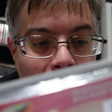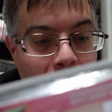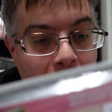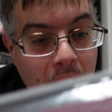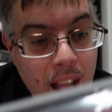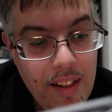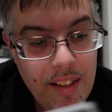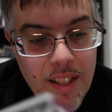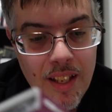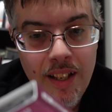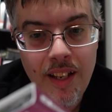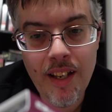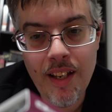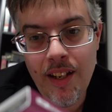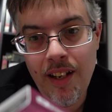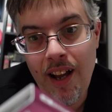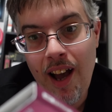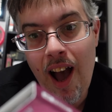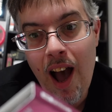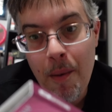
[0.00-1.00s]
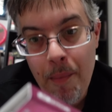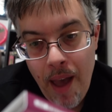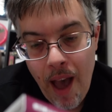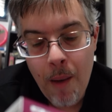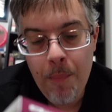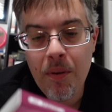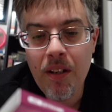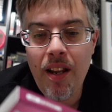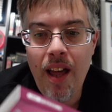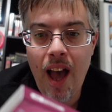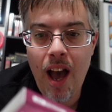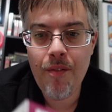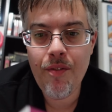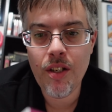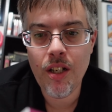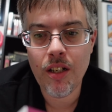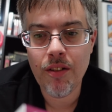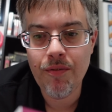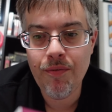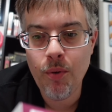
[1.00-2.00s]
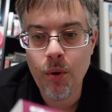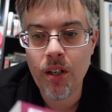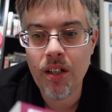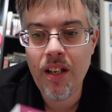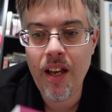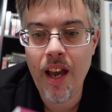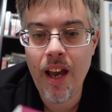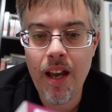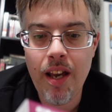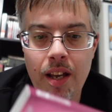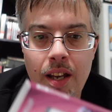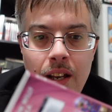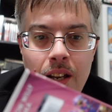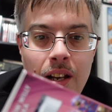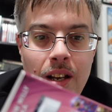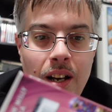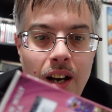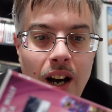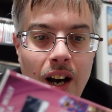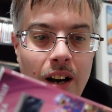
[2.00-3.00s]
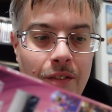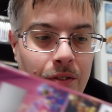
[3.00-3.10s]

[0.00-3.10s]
I dig it. I'm happy to have it on four K uh,